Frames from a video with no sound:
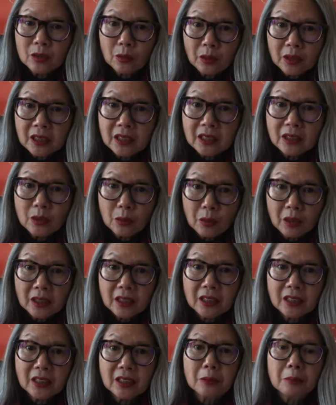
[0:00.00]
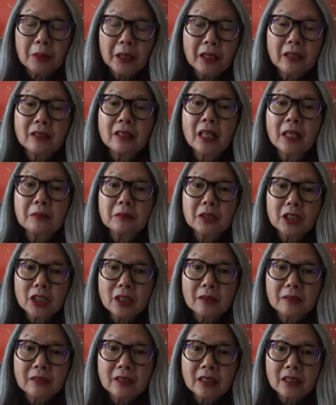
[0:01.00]
2020, the paradigm
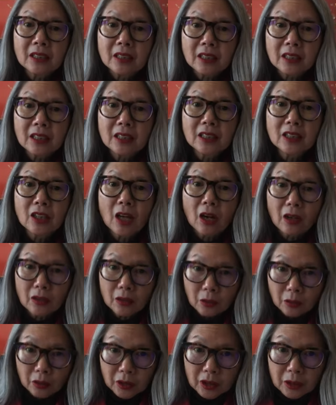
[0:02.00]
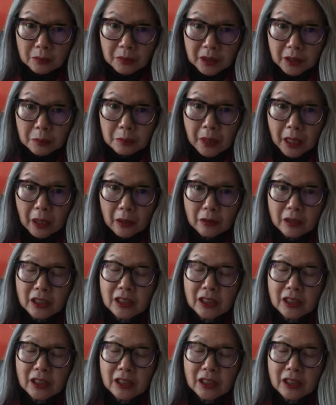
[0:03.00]
shift is going to be about.